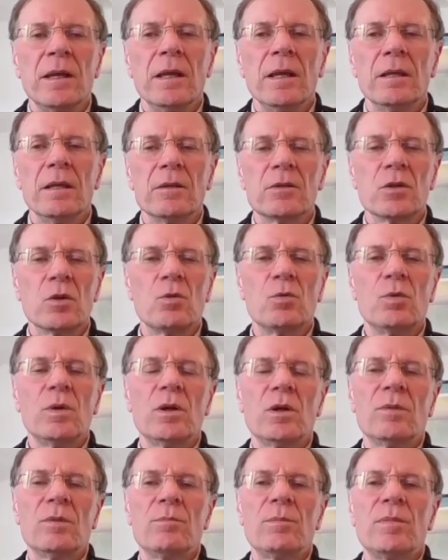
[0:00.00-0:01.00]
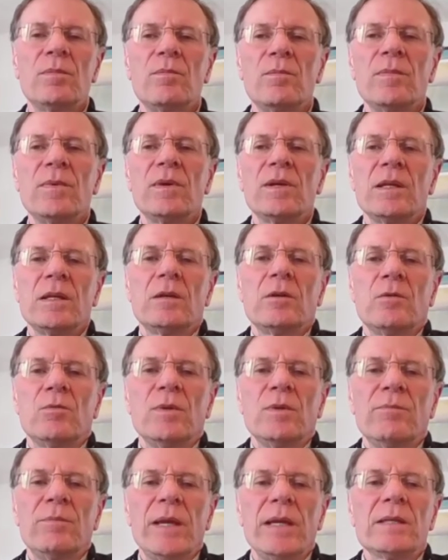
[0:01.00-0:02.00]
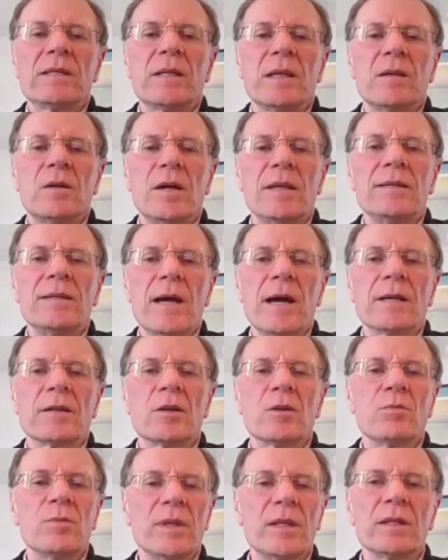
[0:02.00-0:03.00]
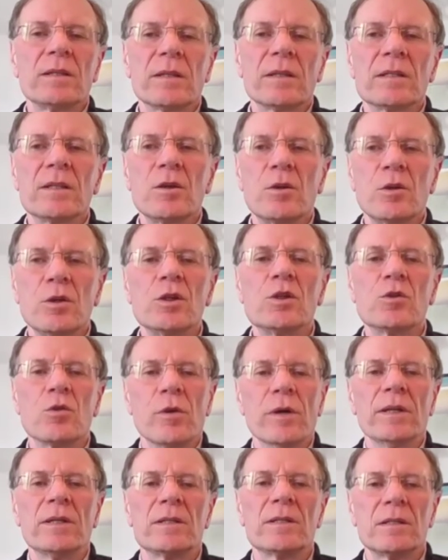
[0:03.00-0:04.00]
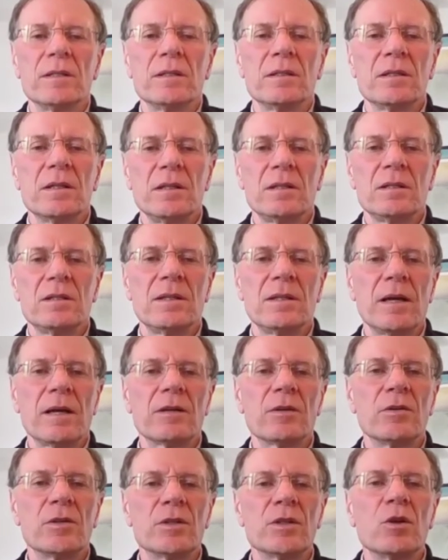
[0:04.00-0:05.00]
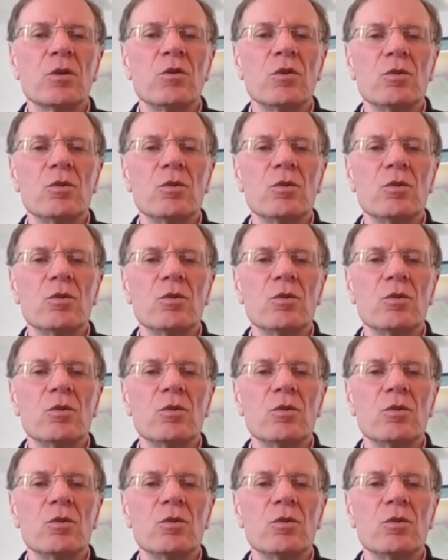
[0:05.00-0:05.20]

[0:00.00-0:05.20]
And so we base it on Docker. We think that's a good choice. Docker is a